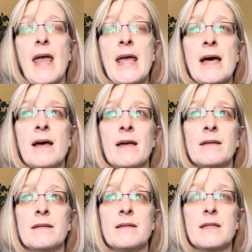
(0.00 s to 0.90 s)

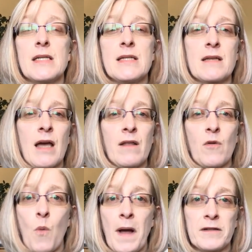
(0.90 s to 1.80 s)
and he's kind of
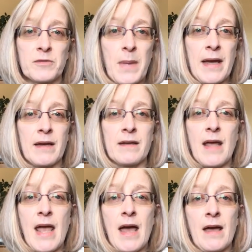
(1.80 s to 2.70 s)
the wild man,
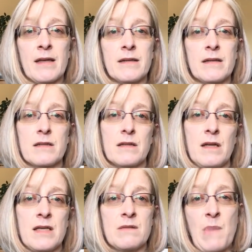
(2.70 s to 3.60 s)
and
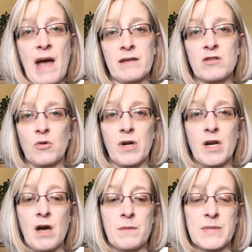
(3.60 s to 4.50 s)
his backstory
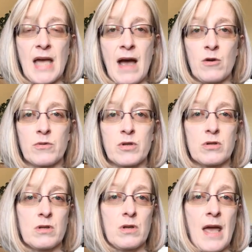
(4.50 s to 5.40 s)
comes out
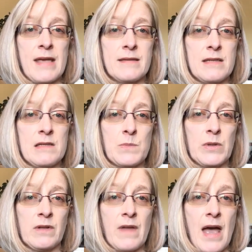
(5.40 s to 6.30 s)
as he's
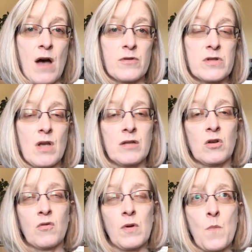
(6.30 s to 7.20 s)
building the house,
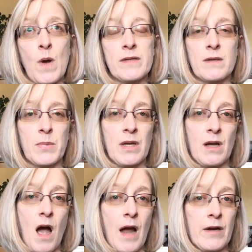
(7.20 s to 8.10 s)
and Grimm winds up
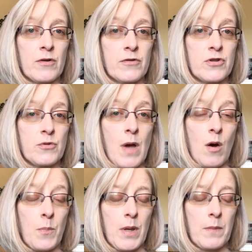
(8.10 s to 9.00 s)
getting hired to
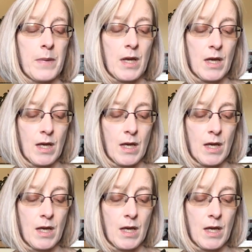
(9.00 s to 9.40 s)
help him.